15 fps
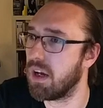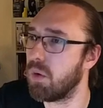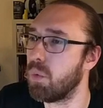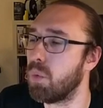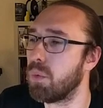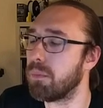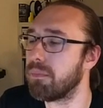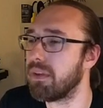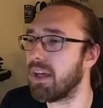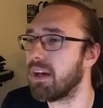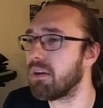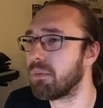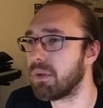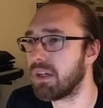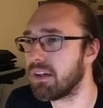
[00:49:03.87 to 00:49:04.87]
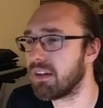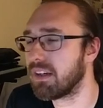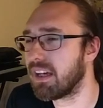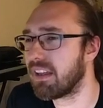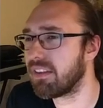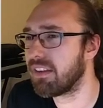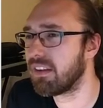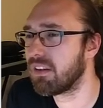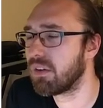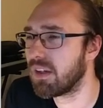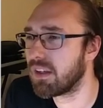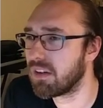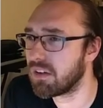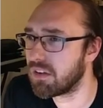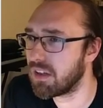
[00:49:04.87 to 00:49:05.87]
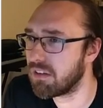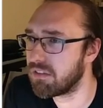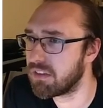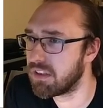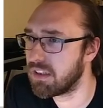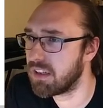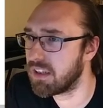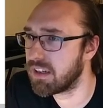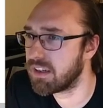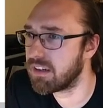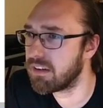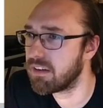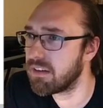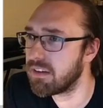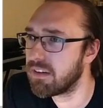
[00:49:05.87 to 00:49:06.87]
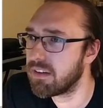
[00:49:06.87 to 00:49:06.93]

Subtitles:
Oh yeah, I think you cannot have it inline.